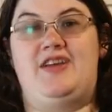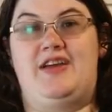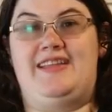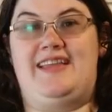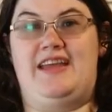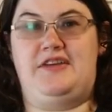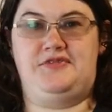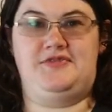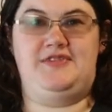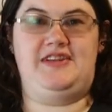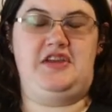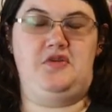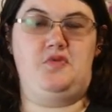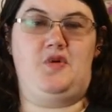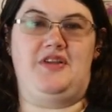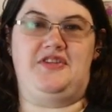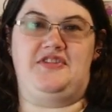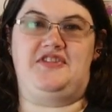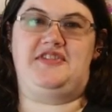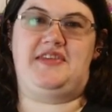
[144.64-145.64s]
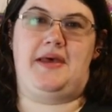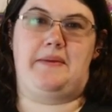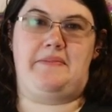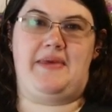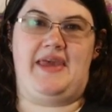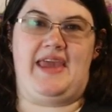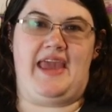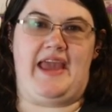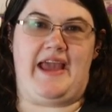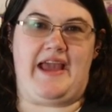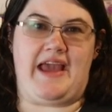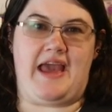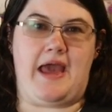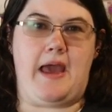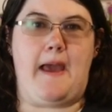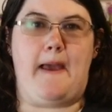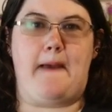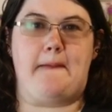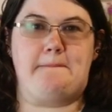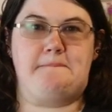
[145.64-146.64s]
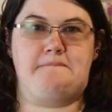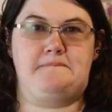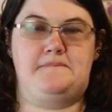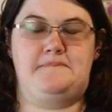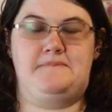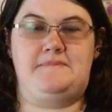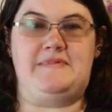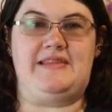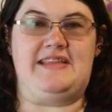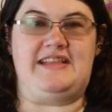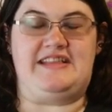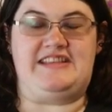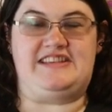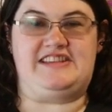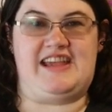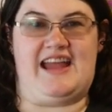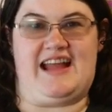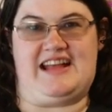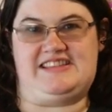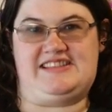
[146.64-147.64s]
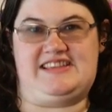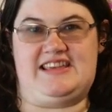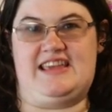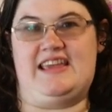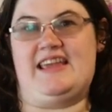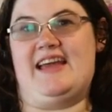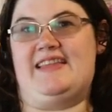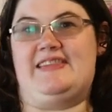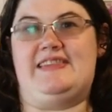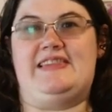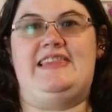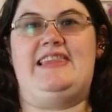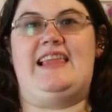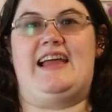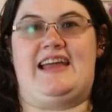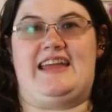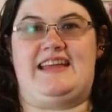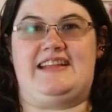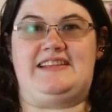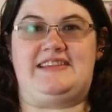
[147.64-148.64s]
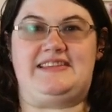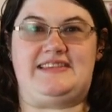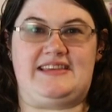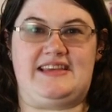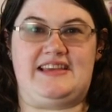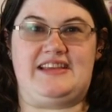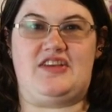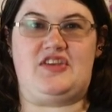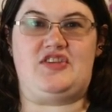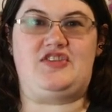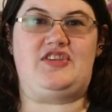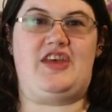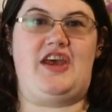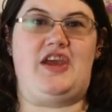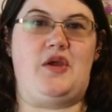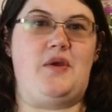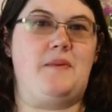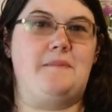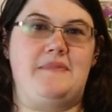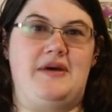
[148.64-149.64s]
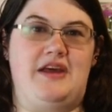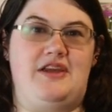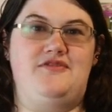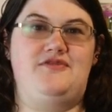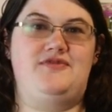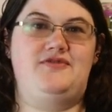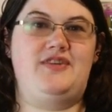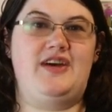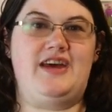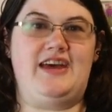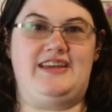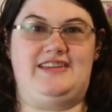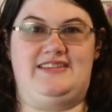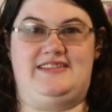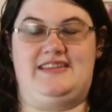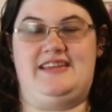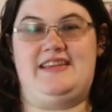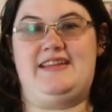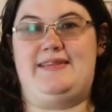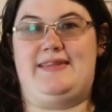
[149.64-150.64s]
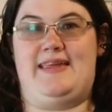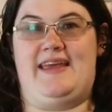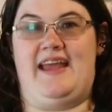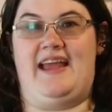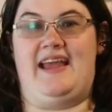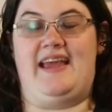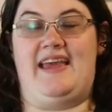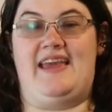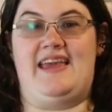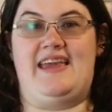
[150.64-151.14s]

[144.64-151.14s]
So I definitely want something jazzy and lights. So my first thing